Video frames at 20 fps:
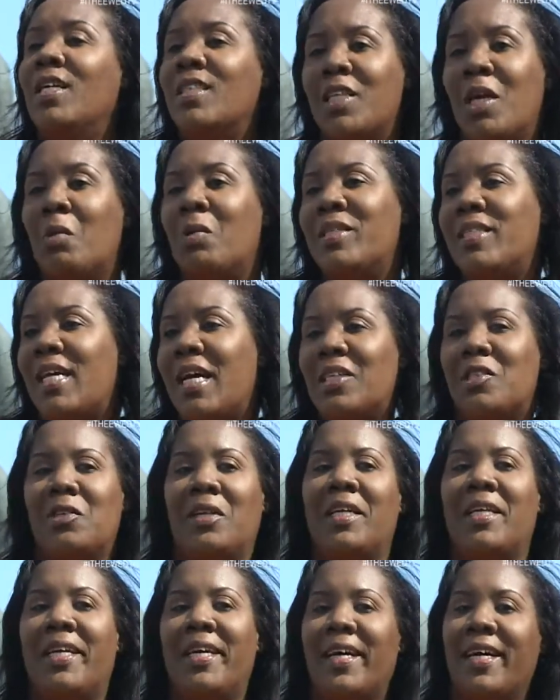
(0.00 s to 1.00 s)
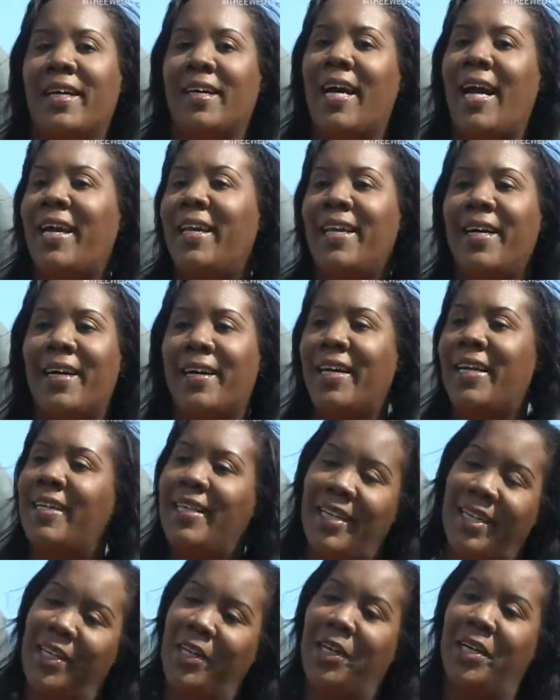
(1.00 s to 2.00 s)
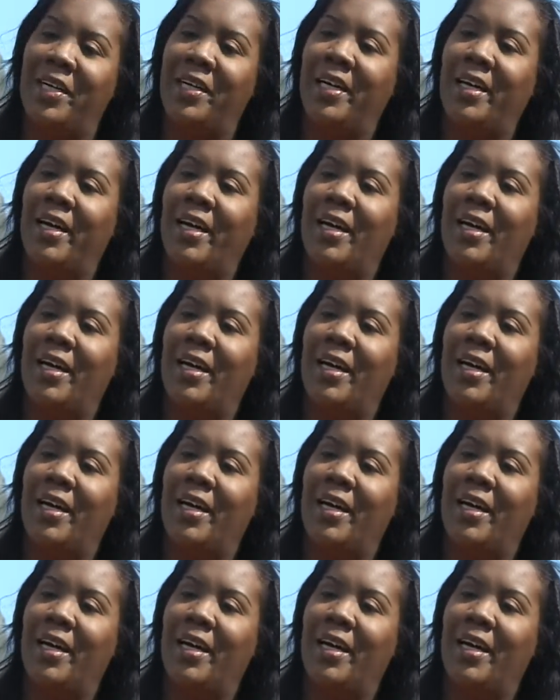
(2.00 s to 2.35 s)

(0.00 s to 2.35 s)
So it was actually there, right there at dinner.